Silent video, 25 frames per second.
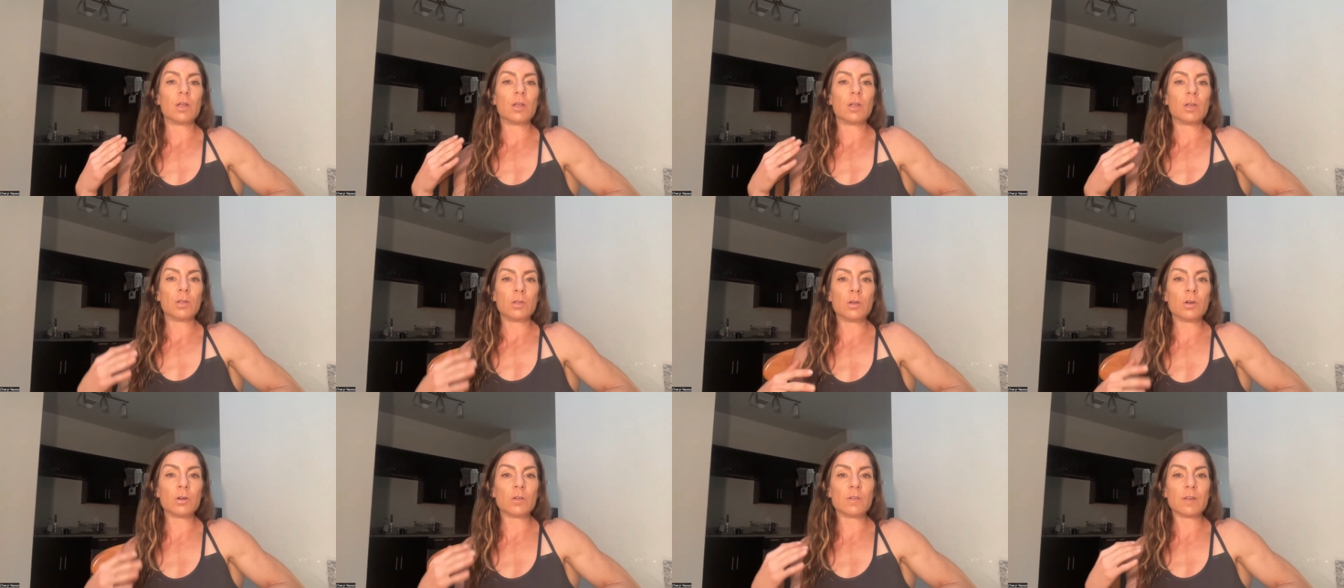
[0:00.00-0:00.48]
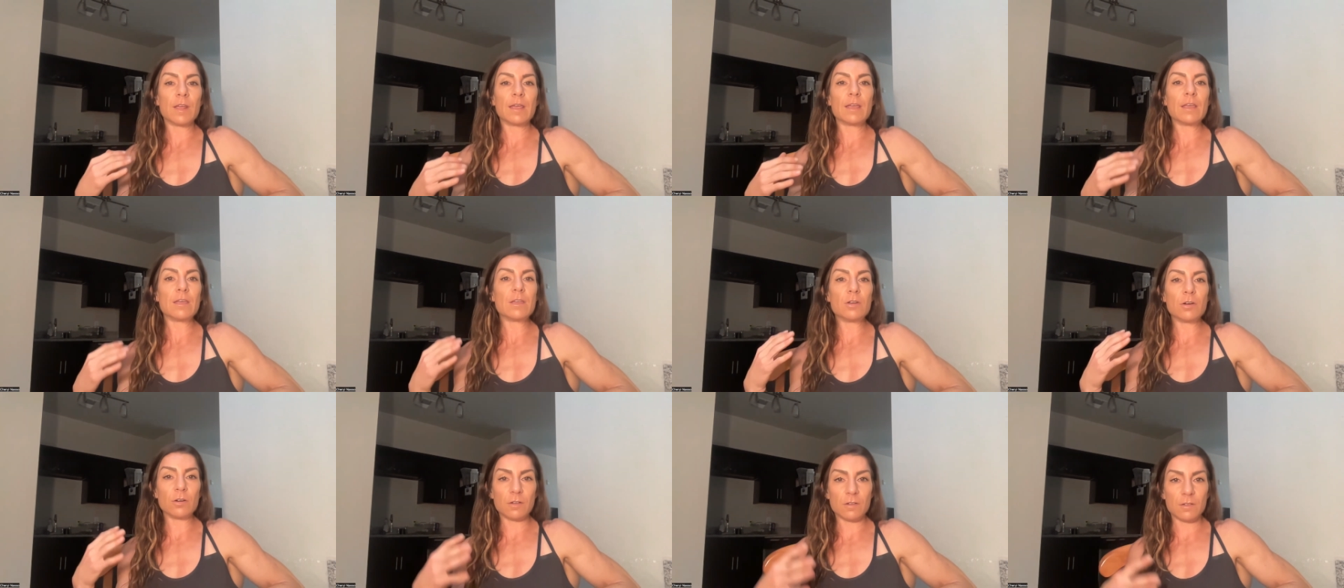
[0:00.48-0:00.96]
you're
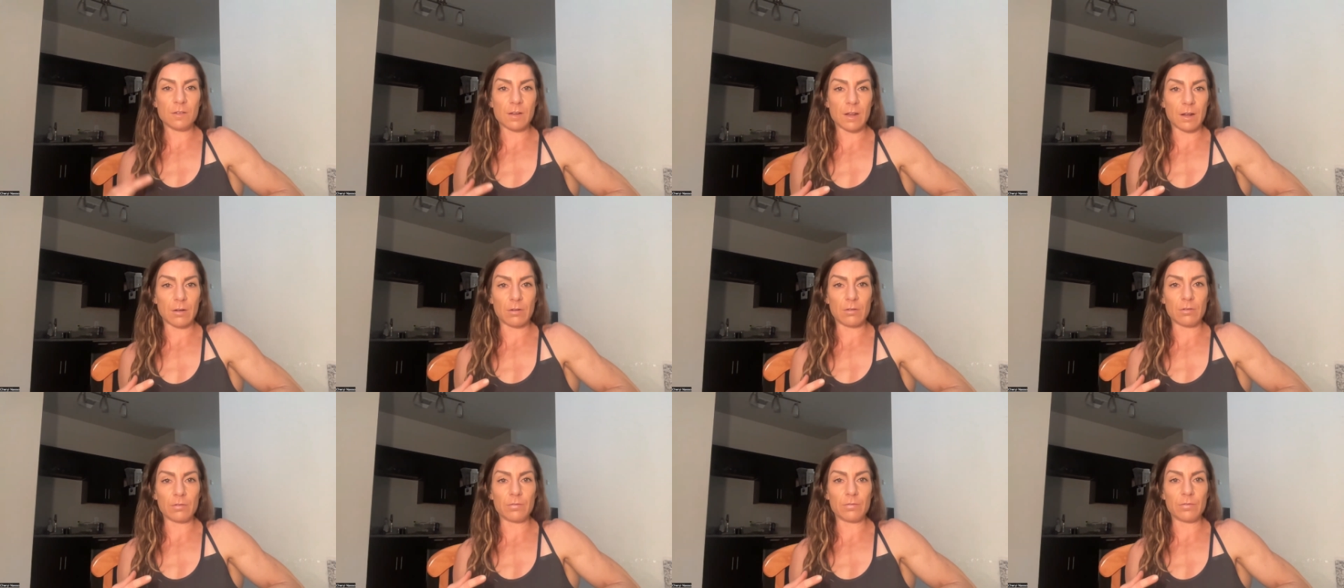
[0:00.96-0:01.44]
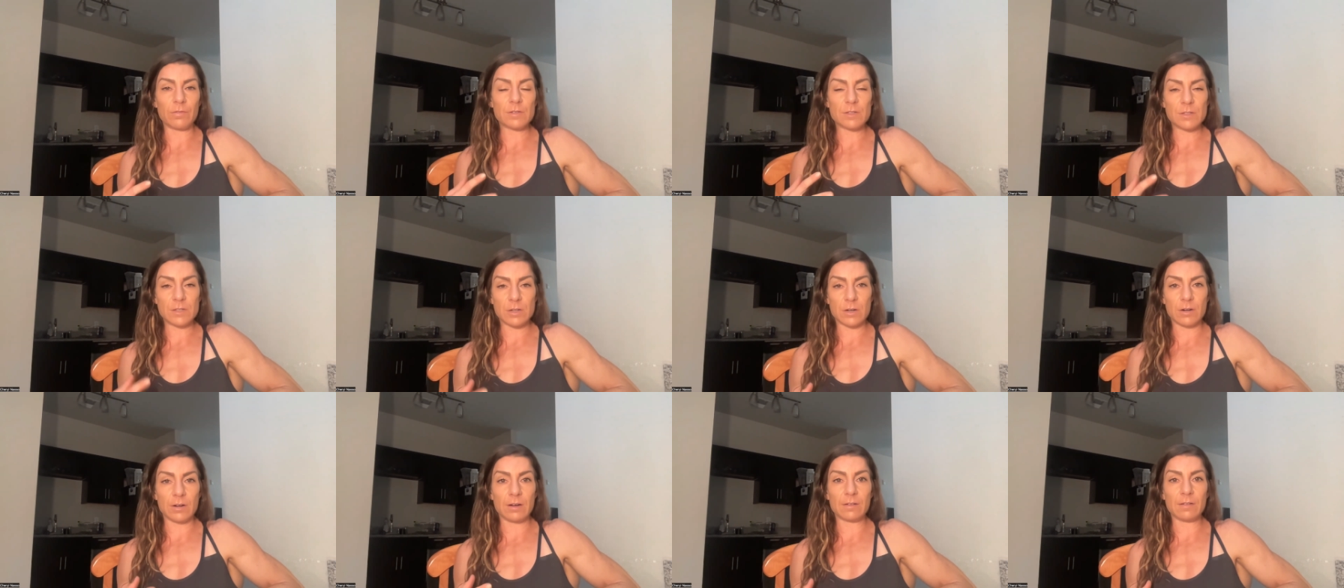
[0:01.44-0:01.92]
taking yourself
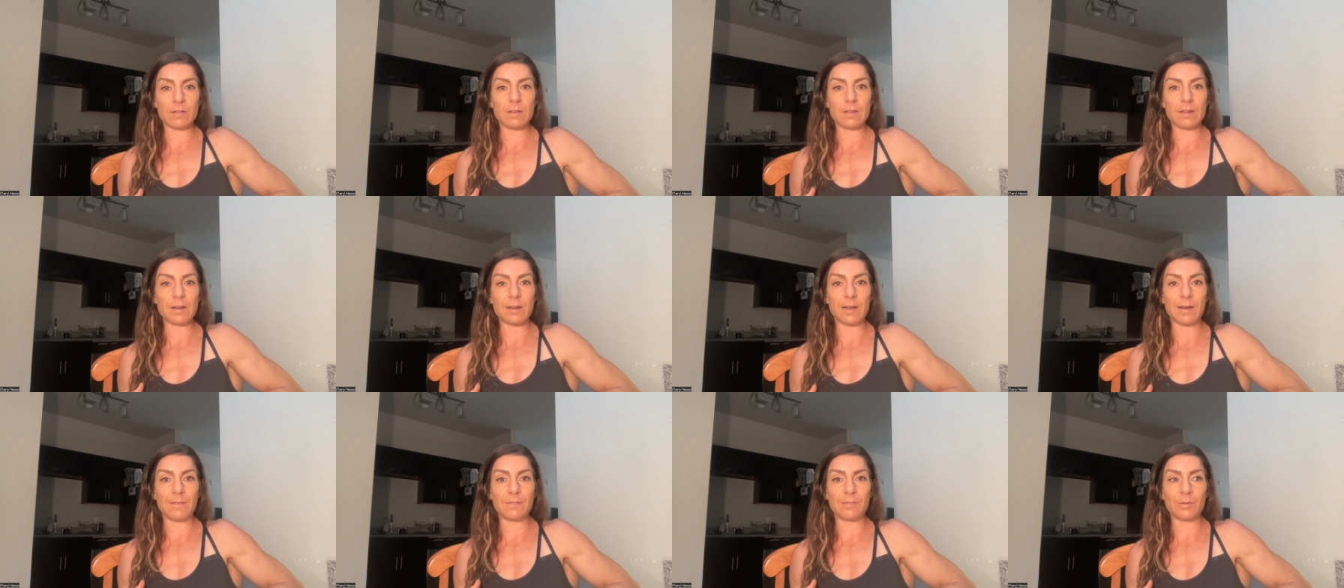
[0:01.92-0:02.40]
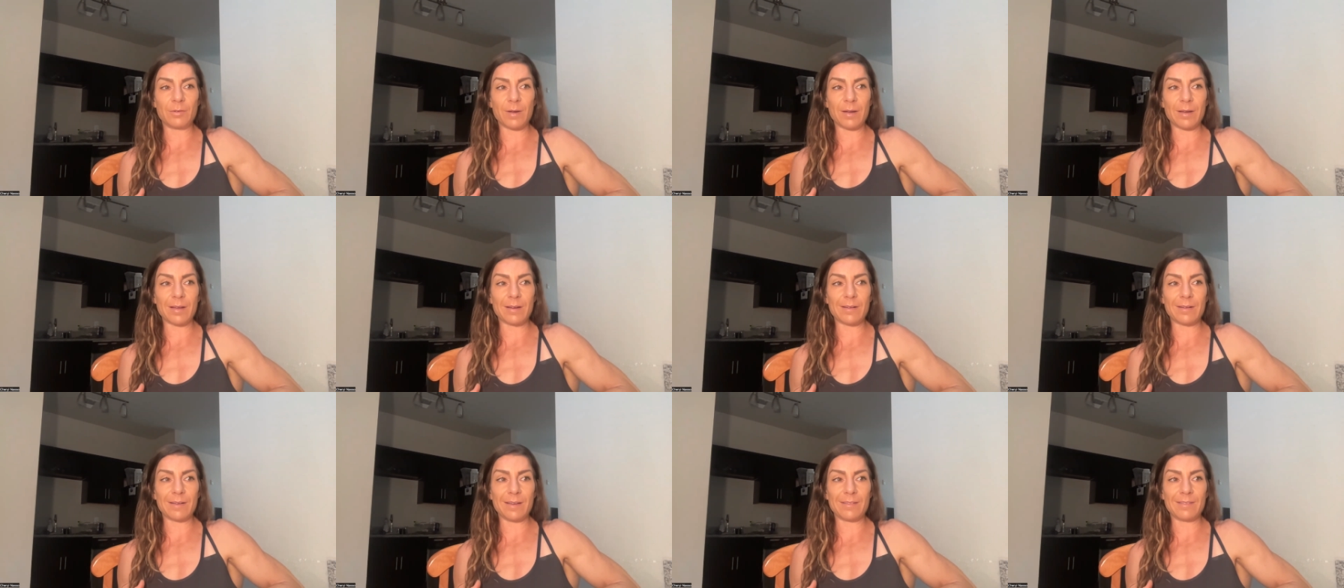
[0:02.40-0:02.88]
seriously enough to
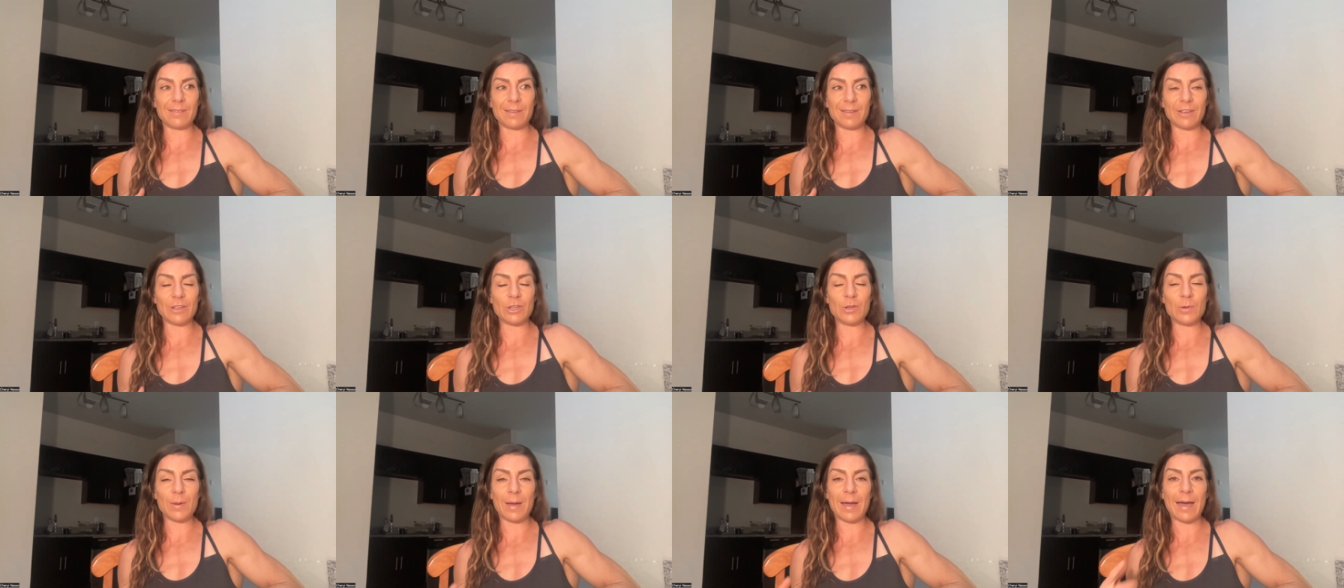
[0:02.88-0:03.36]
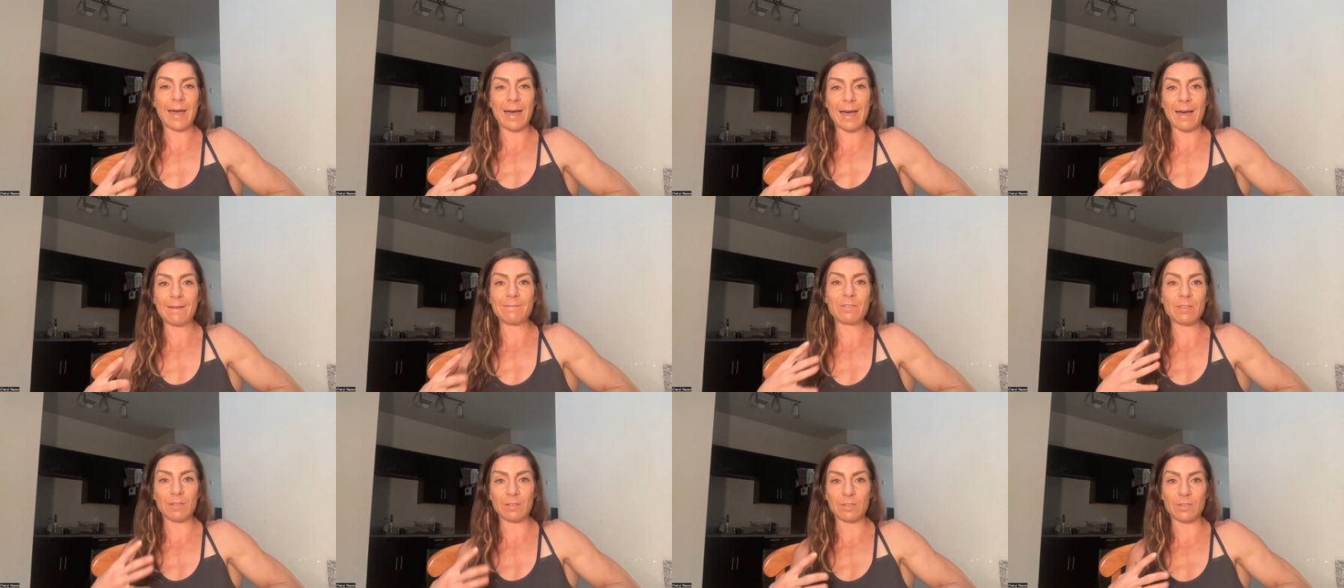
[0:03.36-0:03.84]
recognize that, like, you
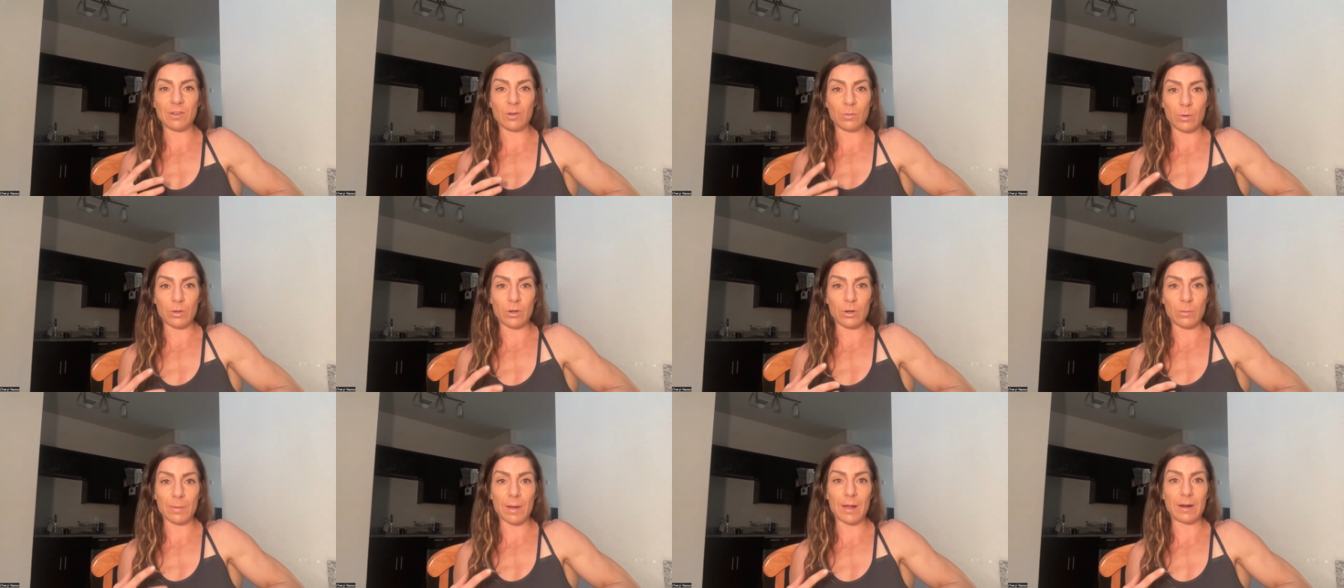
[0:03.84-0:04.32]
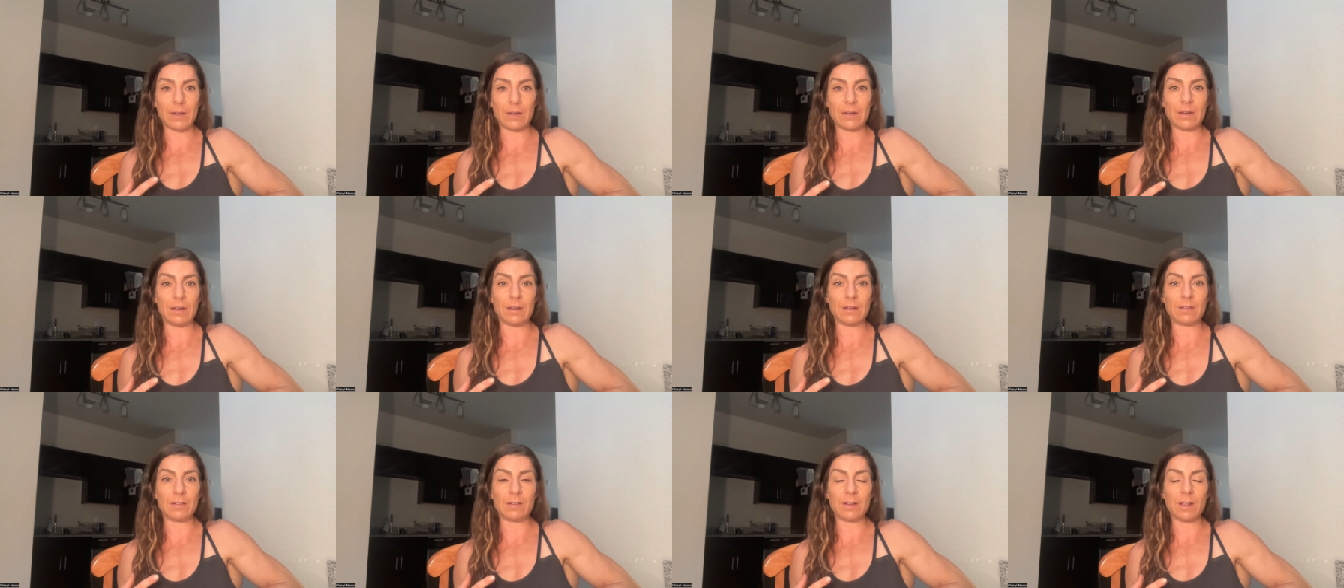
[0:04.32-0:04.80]
have to listen to what your body
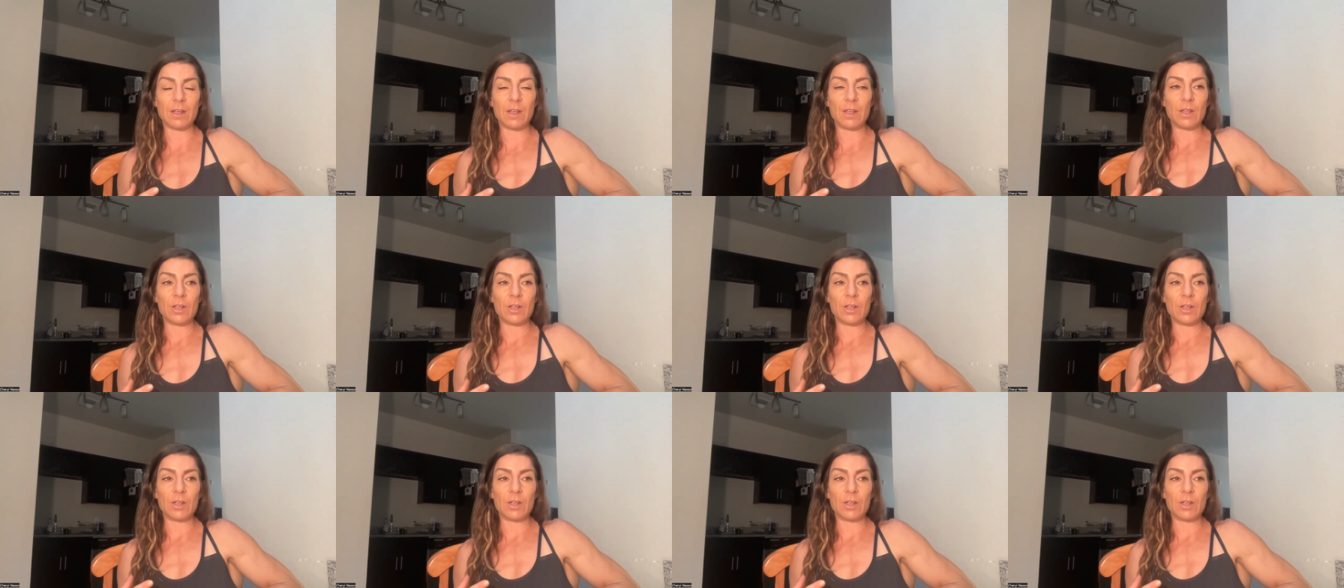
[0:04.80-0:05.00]
needs.